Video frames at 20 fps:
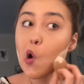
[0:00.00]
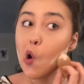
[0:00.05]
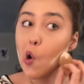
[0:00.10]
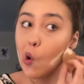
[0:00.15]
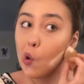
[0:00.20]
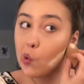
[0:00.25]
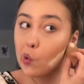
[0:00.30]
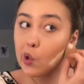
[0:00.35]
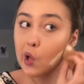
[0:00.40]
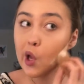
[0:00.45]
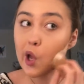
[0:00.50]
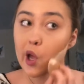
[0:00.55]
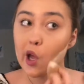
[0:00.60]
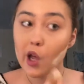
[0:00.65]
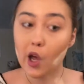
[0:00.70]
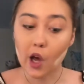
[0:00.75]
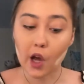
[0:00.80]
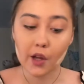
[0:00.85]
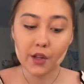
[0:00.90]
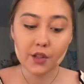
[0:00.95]

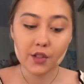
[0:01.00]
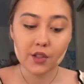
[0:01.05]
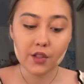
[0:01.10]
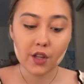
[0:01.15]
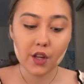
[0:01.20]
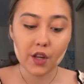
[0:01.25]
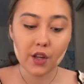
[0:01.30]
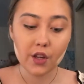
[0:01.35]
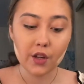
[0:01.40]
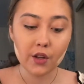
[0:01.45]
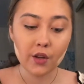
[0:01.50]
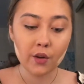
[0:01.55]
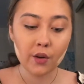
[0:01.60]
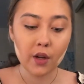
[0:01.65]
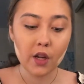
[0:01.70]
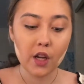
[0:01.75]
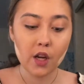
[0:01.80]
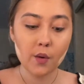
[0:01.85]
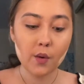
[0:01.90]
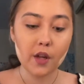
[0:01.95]
Okay, I see you.
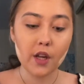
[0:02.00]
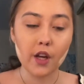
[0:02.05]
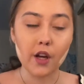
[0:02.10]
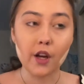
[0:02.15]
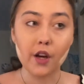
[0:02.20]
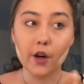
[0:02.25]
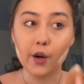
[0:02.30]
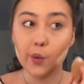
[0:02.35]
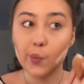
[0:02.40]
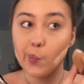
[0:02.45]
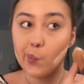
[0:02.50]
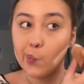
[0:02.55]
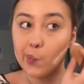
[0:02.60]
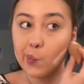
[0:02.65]
Here we go.